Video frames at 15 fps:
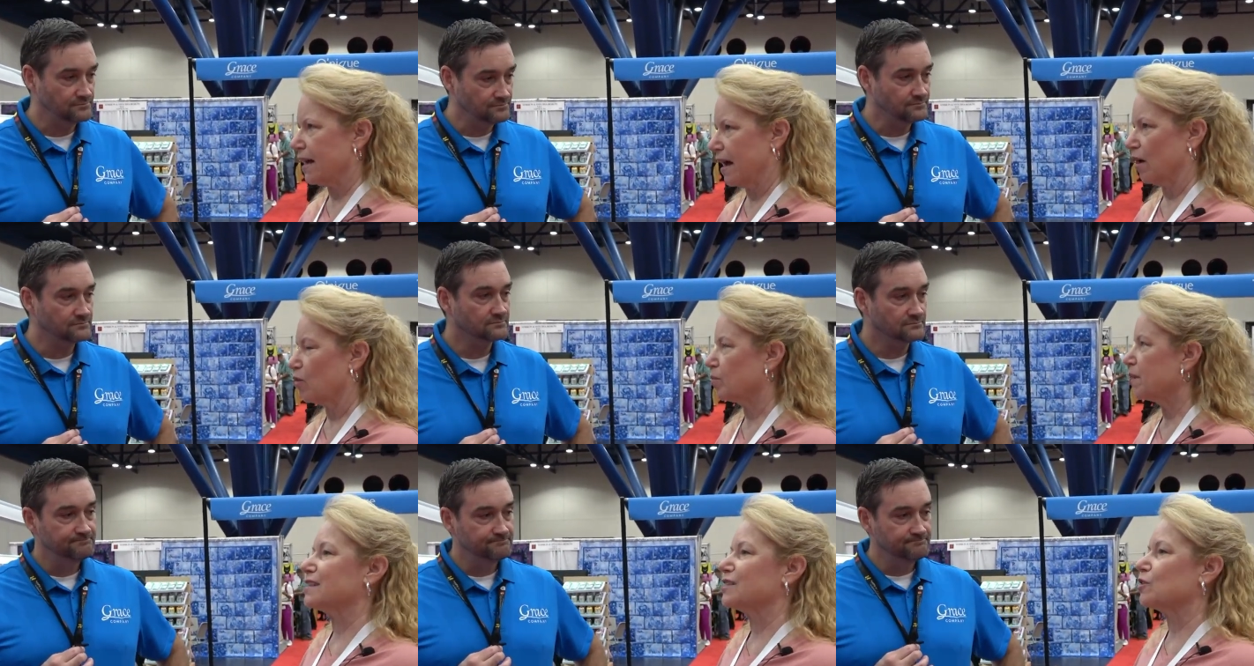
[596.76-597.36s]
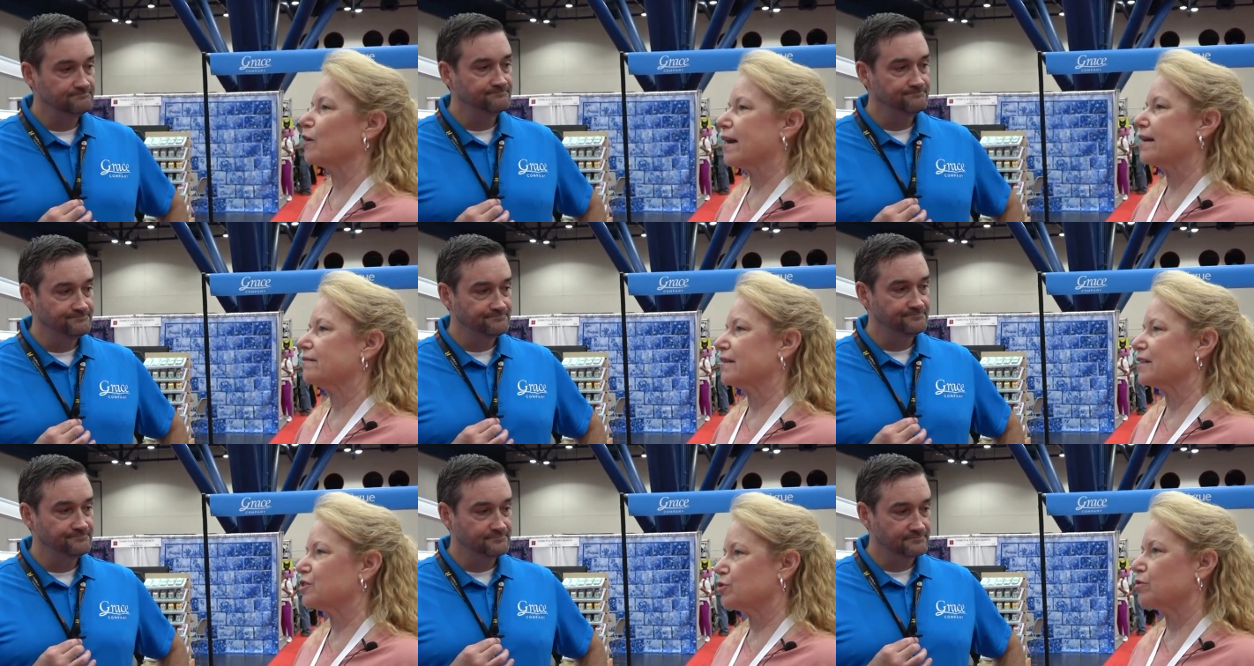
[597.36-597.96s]
Speaker 1: help. It's great
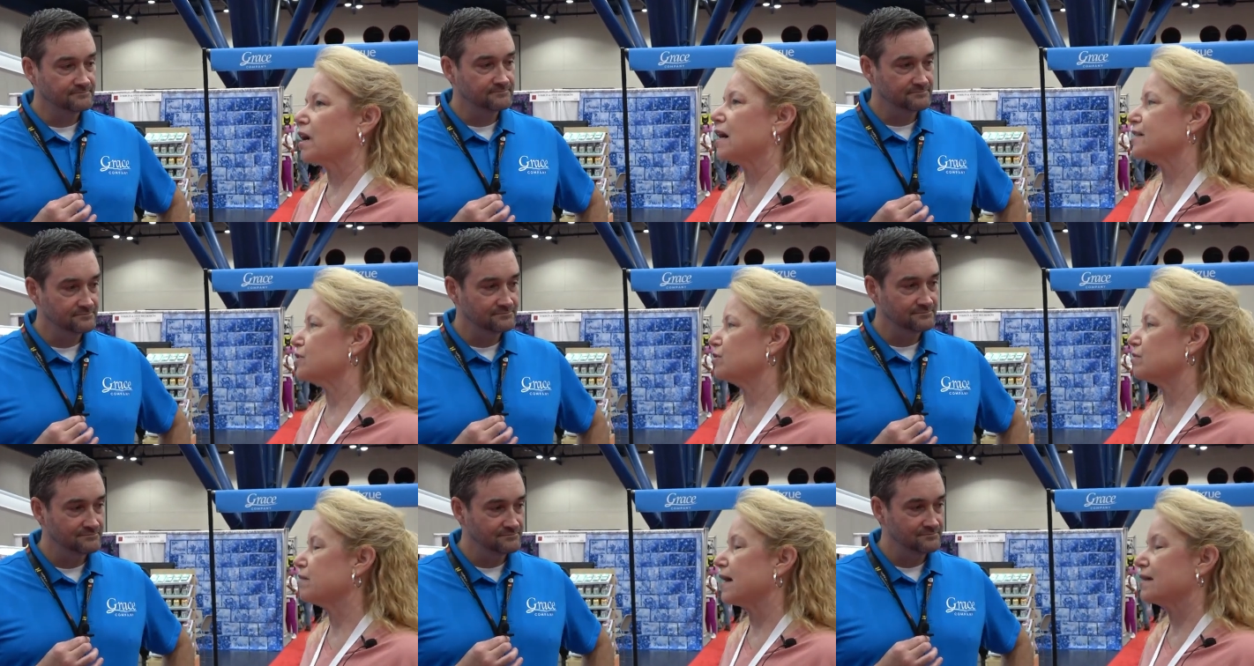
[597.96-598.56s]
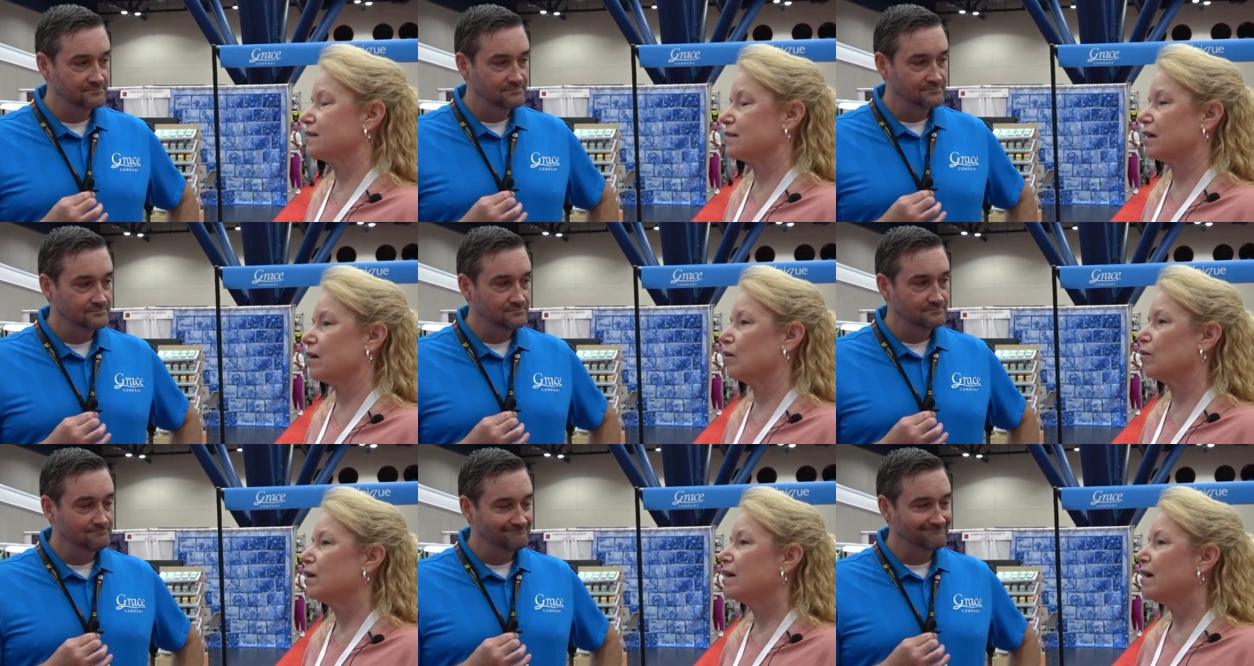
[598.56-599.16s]
that you guys do that.
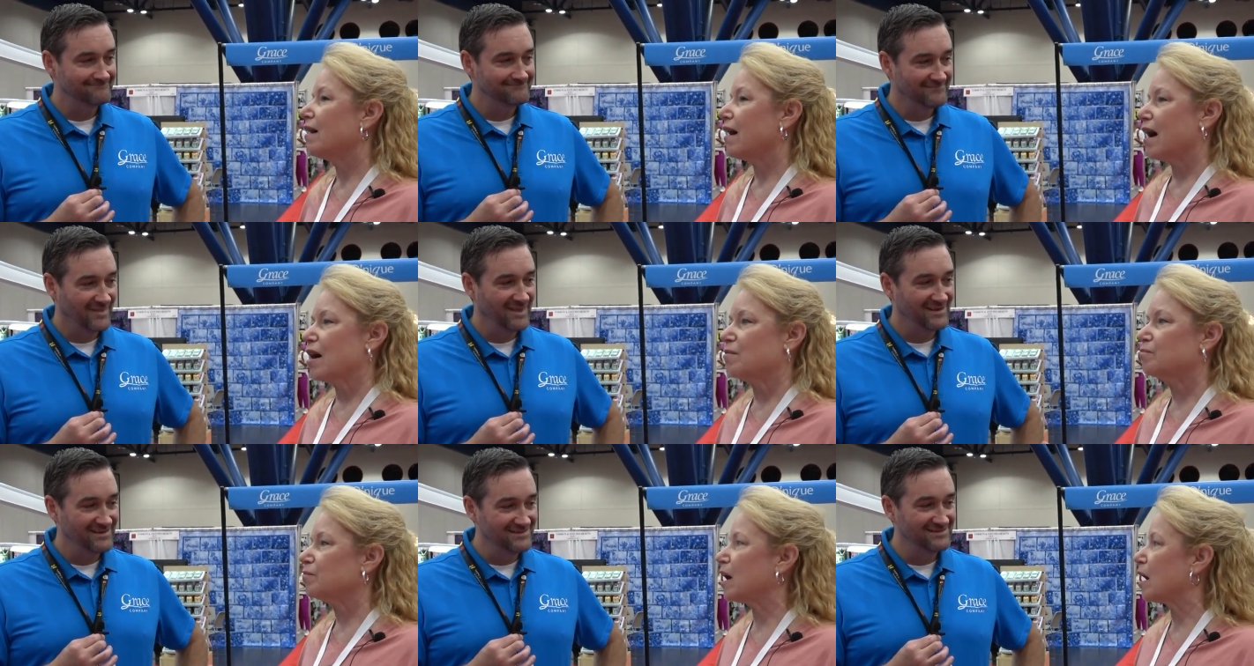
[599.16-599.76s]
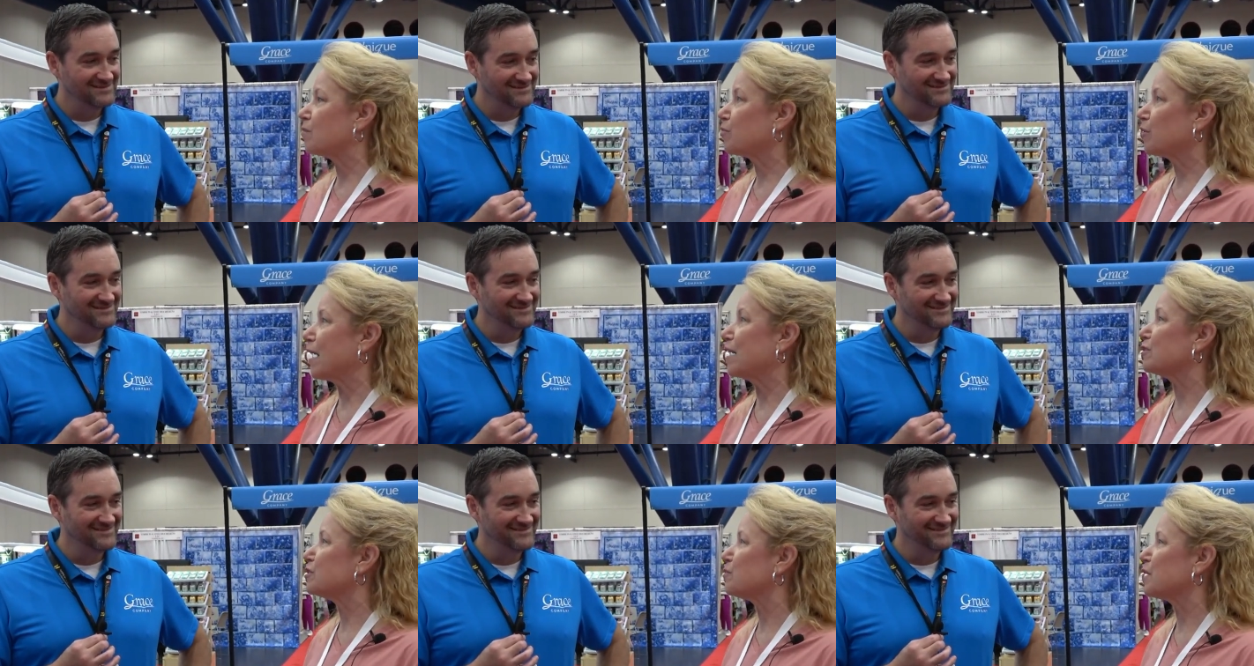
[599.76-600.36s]
So I'm, I'm
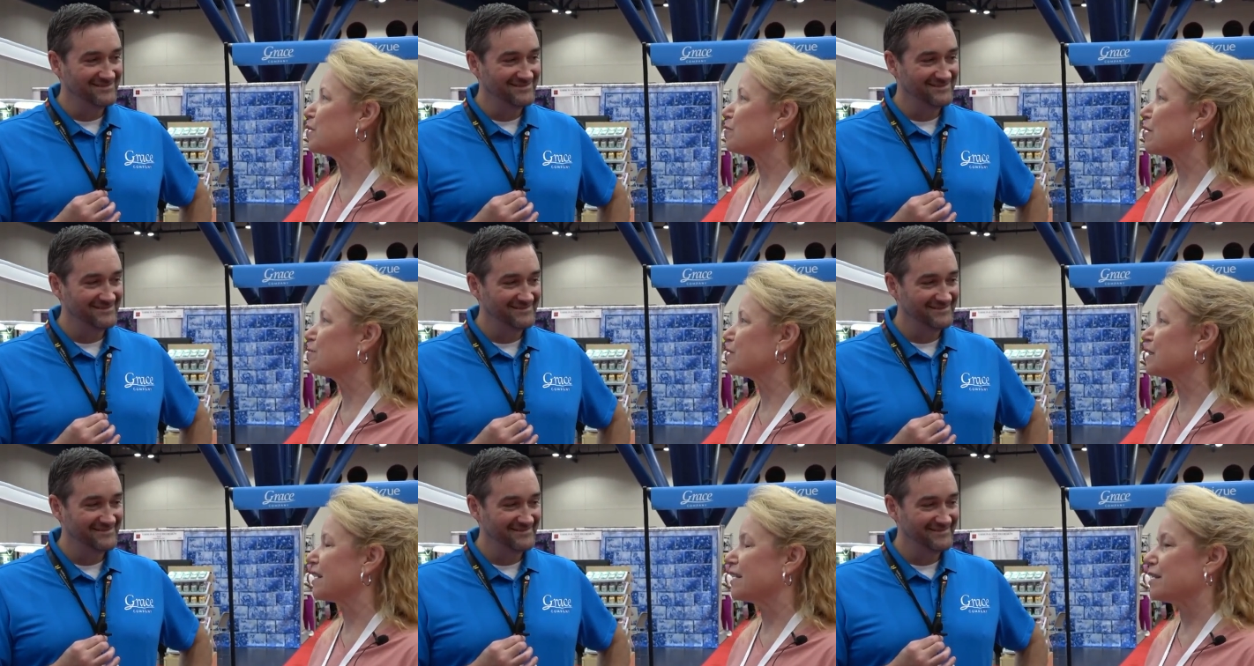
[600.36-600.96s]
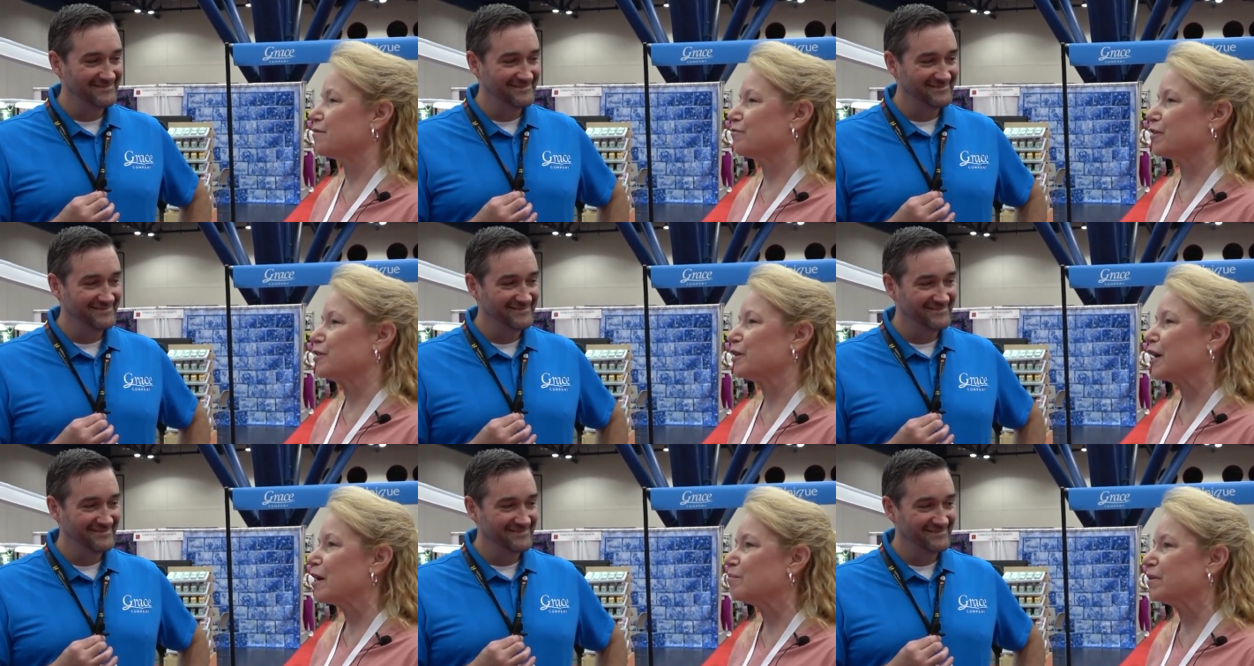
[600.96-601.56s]
proud to be a representative for your
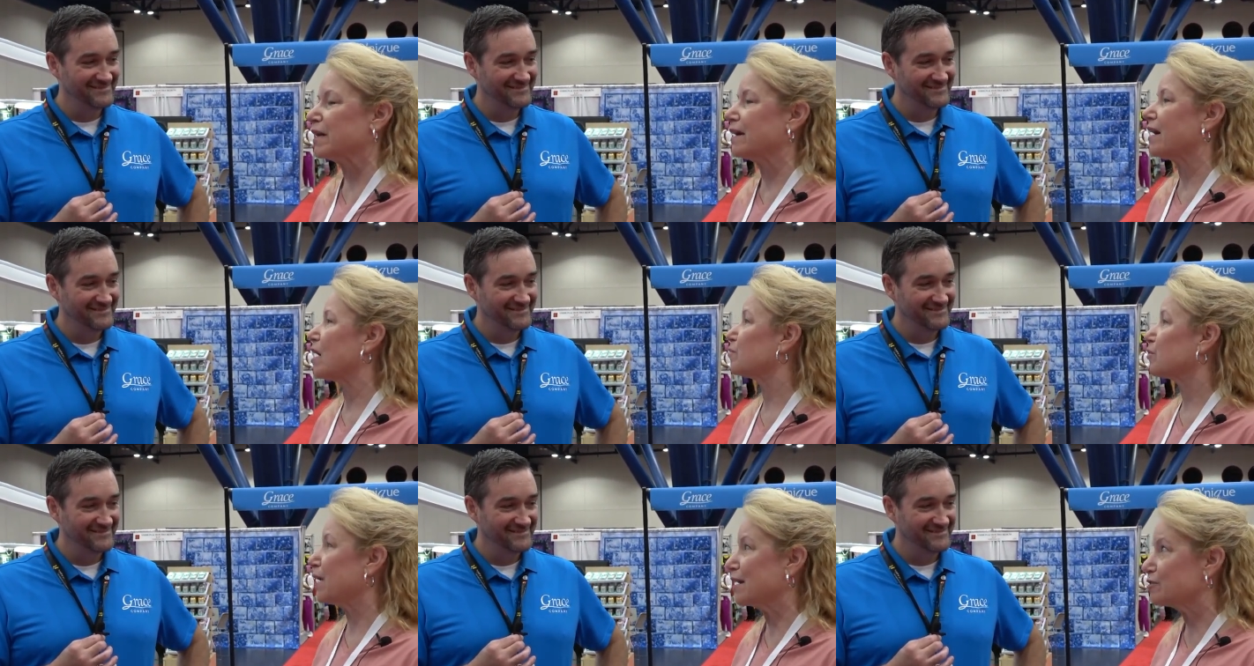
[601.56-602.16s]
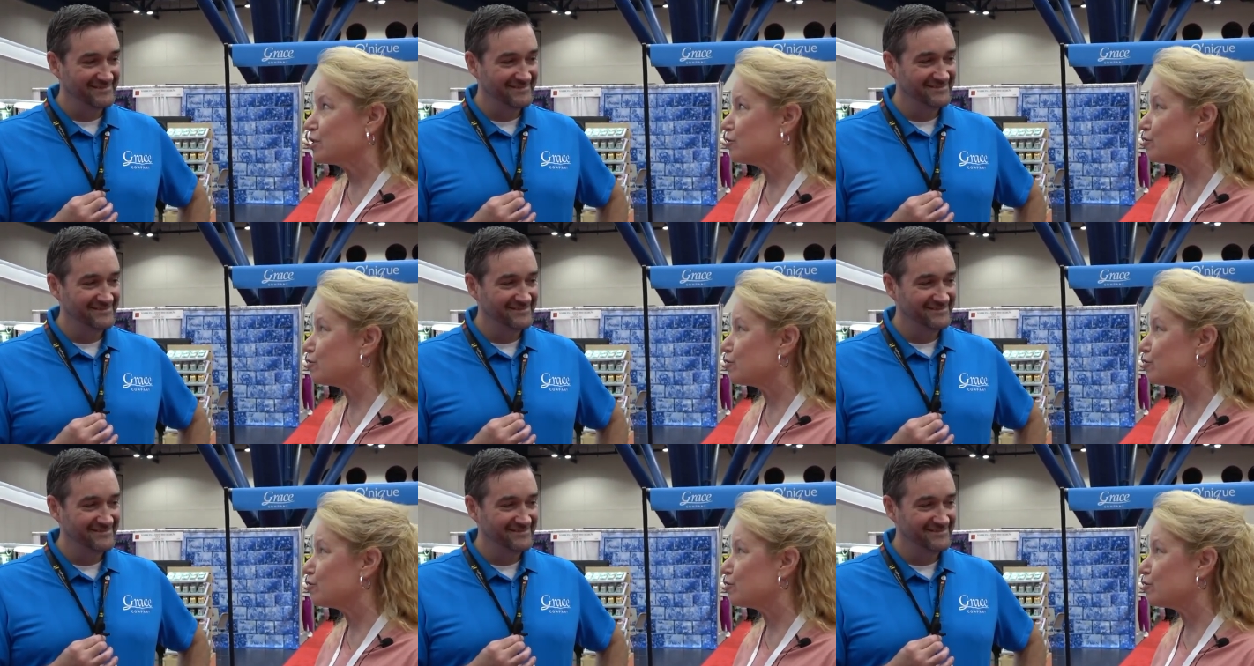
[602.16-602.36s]
company. I'm proud to